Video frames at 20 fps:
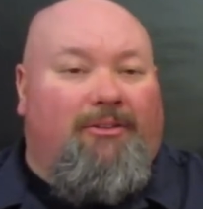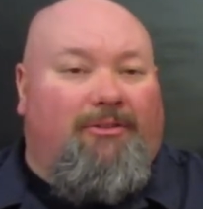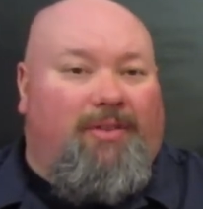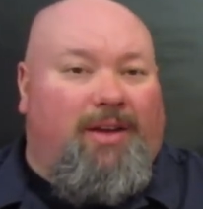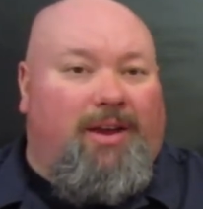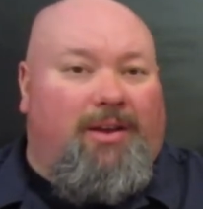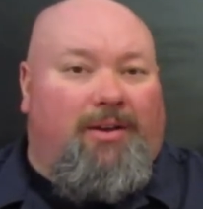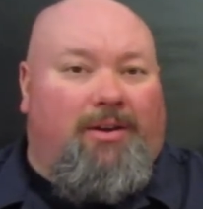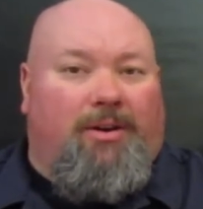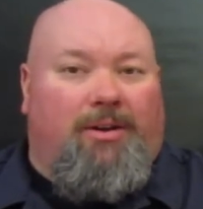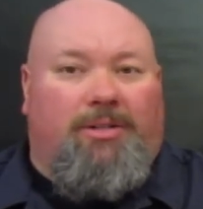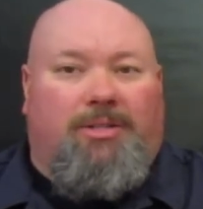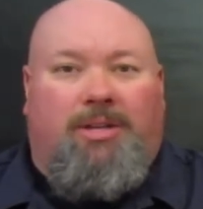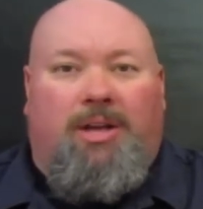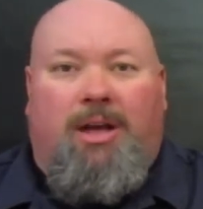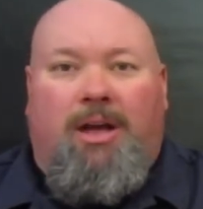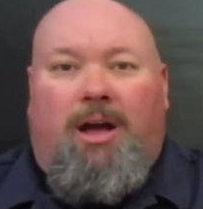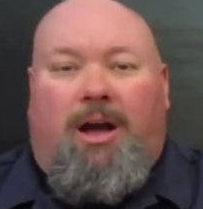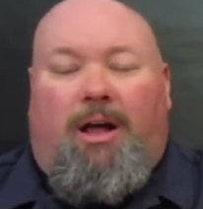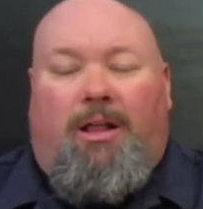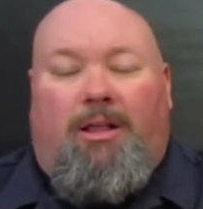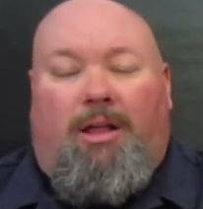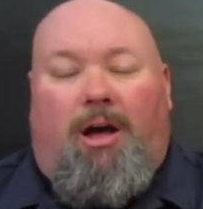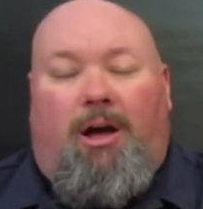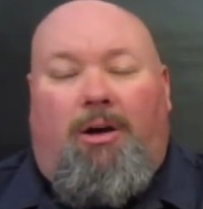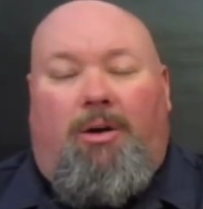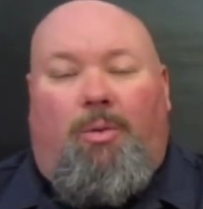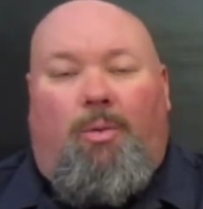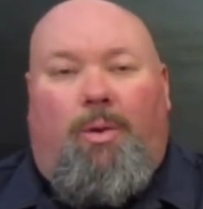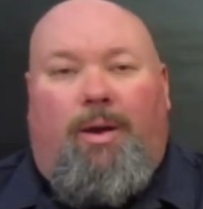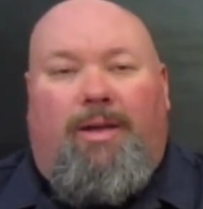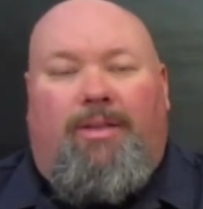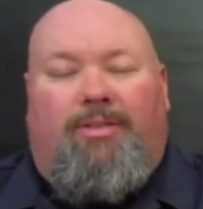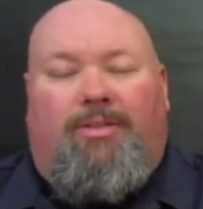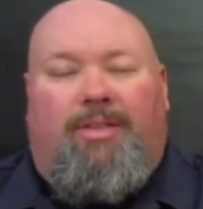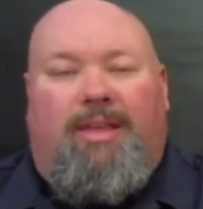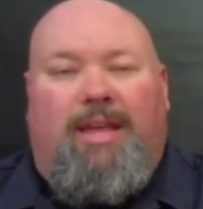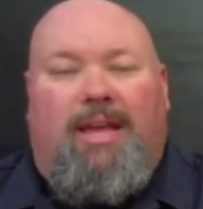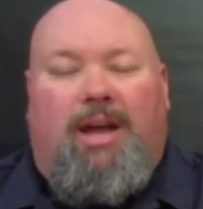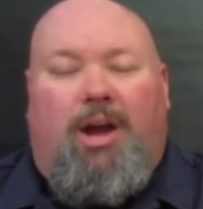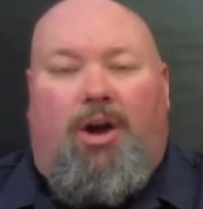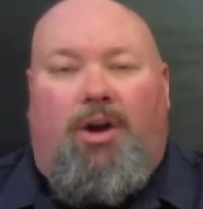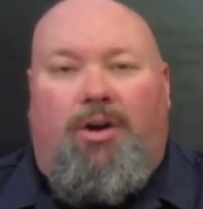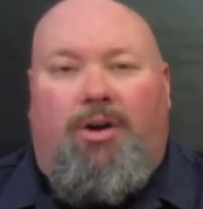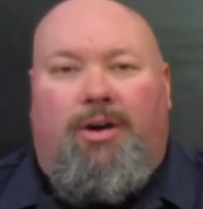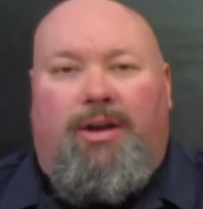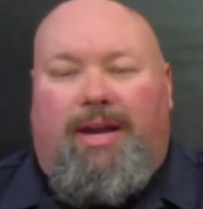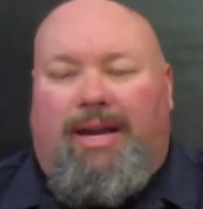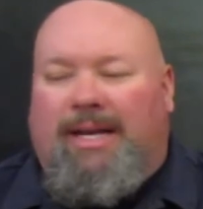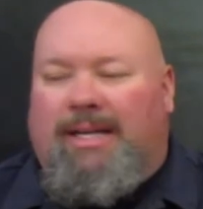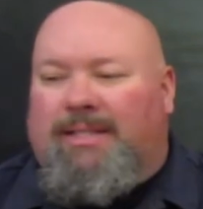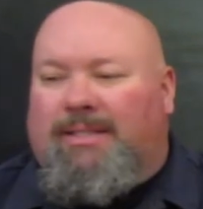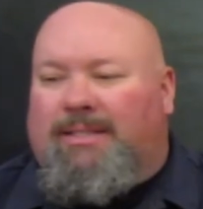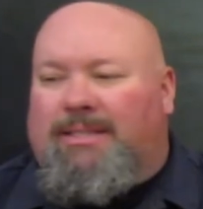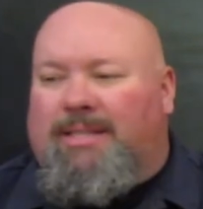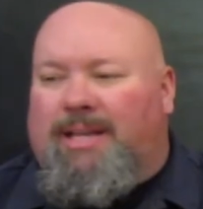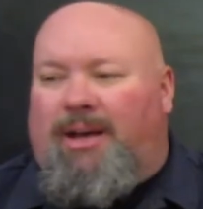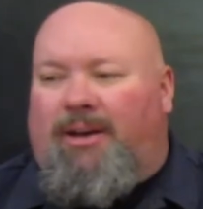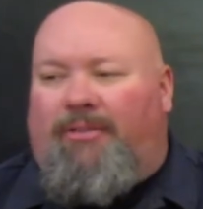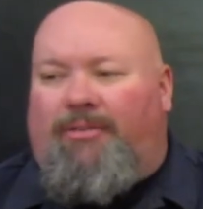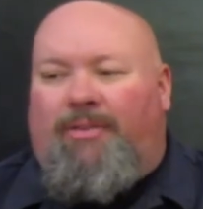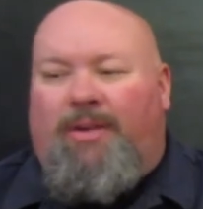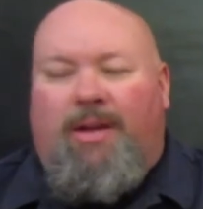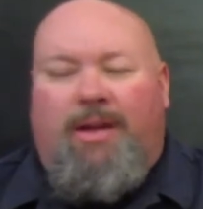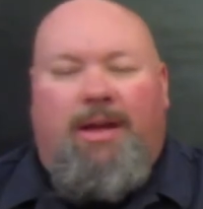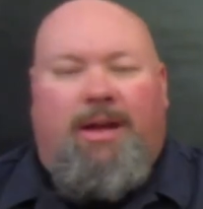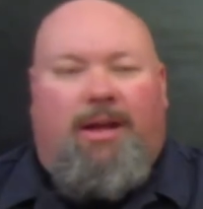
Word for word: fenders, along with the hood itself,